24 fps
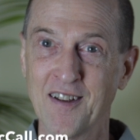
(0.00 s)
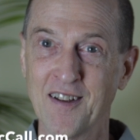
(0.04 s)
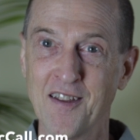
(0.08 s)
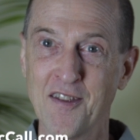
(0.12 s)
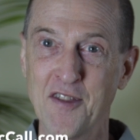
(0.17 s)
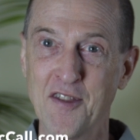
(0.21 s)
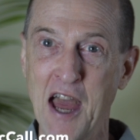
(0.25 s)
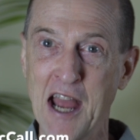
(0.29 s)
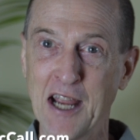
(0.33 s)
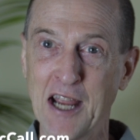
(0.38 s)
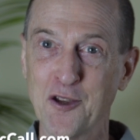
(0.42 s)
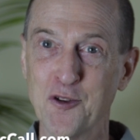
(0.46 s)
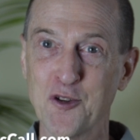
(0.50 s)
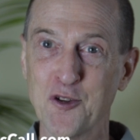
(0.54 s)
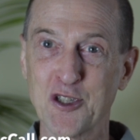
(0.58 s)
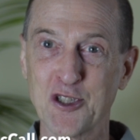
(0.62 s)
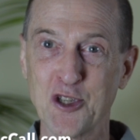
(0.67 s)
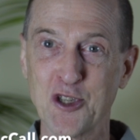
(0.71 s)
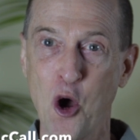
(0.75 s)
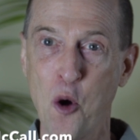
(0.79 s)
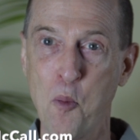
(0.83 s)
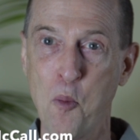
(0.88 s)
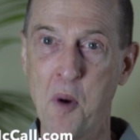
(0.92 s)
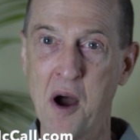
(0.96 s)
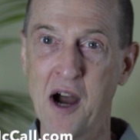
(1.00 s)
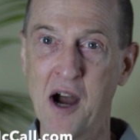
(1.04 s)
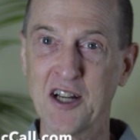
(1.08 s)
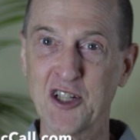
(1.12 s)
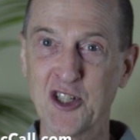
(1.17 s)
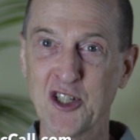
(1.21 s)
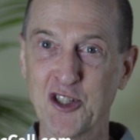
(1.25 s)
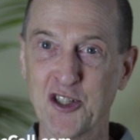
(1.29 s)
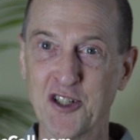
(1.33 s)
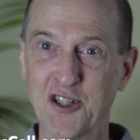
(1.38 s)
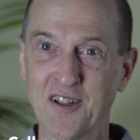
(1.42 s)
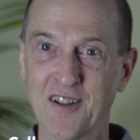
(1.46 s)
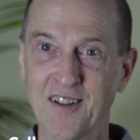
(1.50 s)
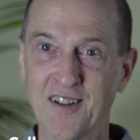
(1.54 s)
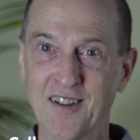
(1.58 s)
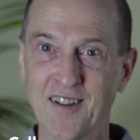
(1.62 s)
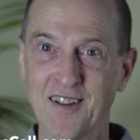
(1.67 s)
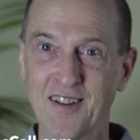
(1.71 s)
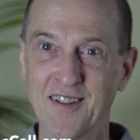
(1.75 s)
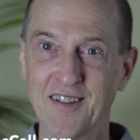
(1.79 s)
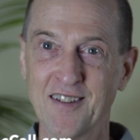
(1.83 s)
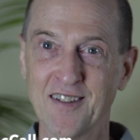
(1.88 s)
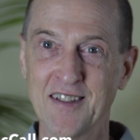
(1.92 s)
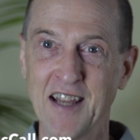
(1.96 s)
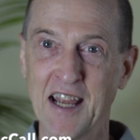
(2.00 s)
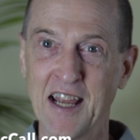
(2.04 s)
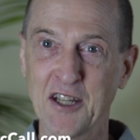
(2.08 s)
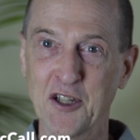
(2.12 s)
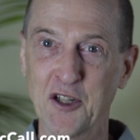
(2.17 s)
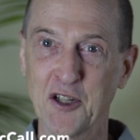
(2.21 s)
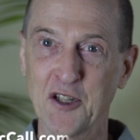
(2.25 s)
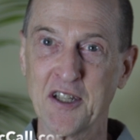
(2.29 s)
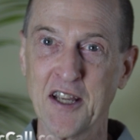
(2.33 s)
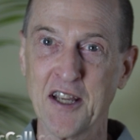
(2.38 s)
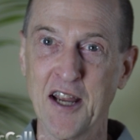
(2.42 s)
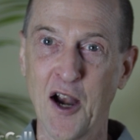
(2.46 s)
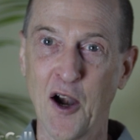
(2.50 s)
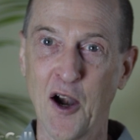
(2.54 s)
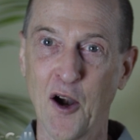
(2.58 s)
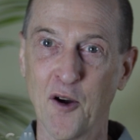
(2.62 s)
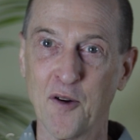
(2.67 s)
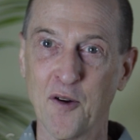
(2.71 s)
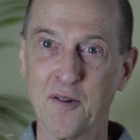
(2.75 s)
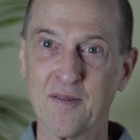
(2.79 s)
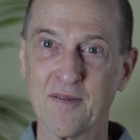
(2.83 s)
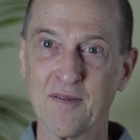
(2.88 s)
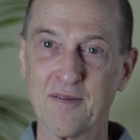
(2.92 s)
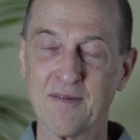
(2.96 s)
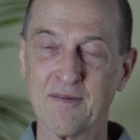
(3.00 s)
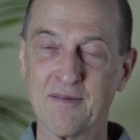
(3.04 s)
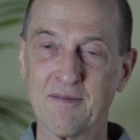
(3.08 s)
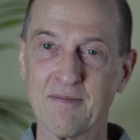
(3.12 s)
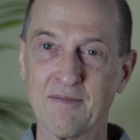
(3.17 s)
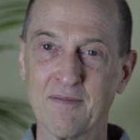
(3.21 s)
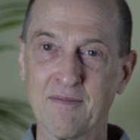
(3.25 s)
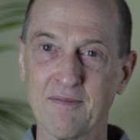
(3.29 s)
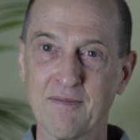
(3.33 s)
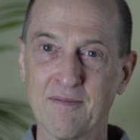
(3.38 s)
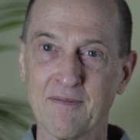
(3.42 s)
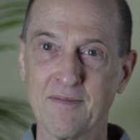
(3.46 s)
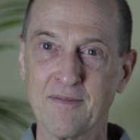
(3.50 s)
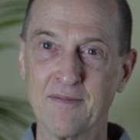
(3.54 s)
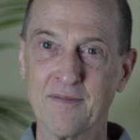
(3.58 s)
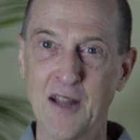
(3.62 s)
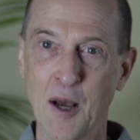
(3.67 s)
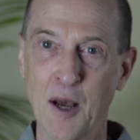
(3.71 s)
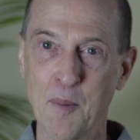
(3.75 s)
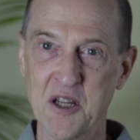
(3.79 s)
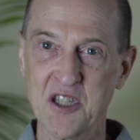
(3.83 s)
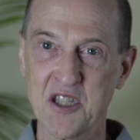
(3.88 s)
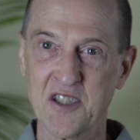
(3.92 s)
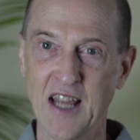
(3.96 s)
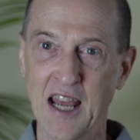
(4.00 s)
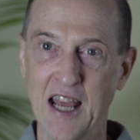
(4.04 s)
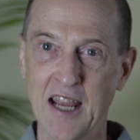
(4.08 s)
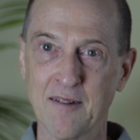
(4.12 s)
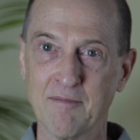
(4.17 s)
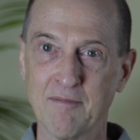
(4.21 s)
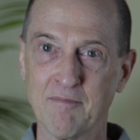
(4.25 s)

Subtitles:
Thank you so much. Take good care. Namaste.